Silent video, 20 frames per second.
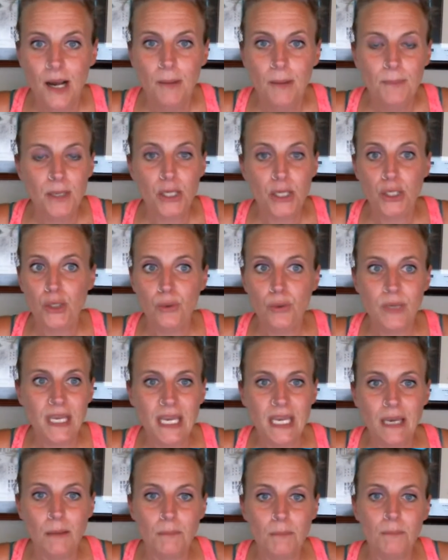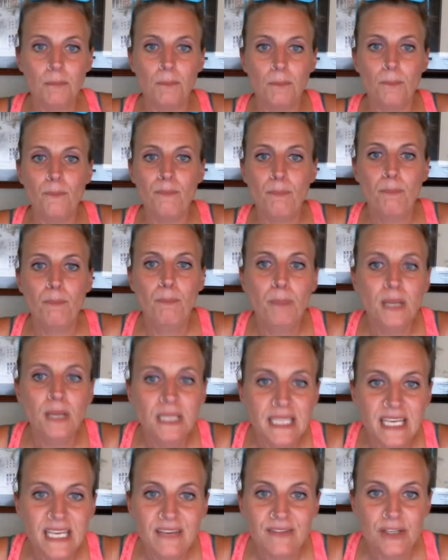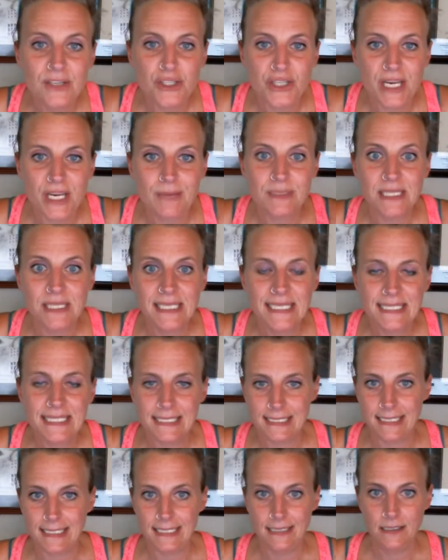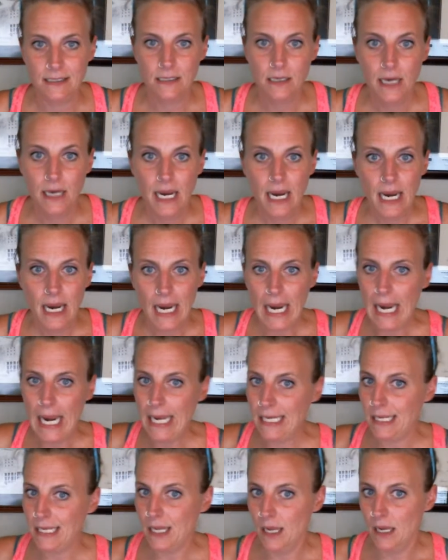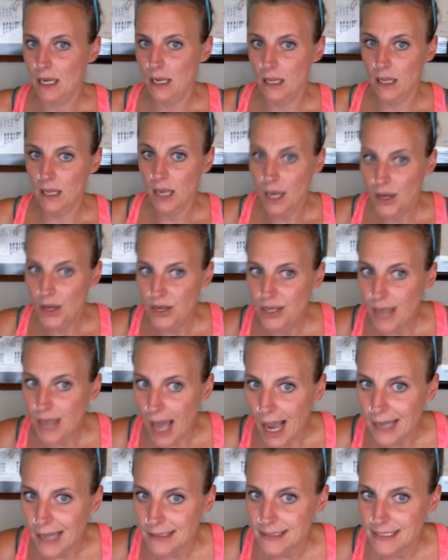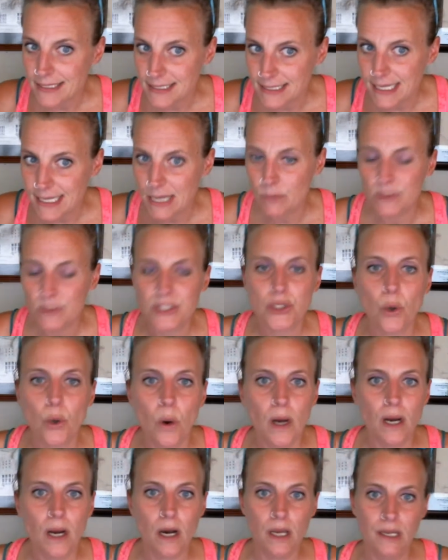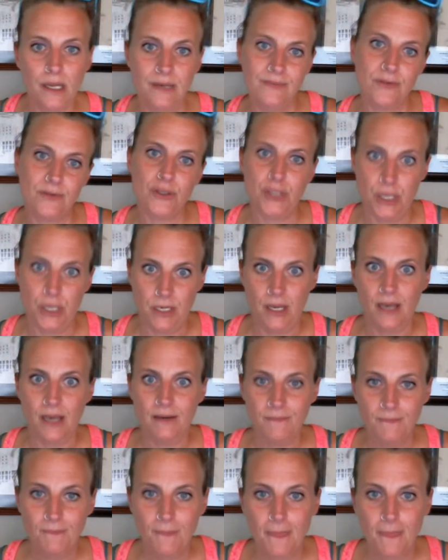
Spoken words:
But you can't believe in James Lindsay and not see what's going on in Virginia.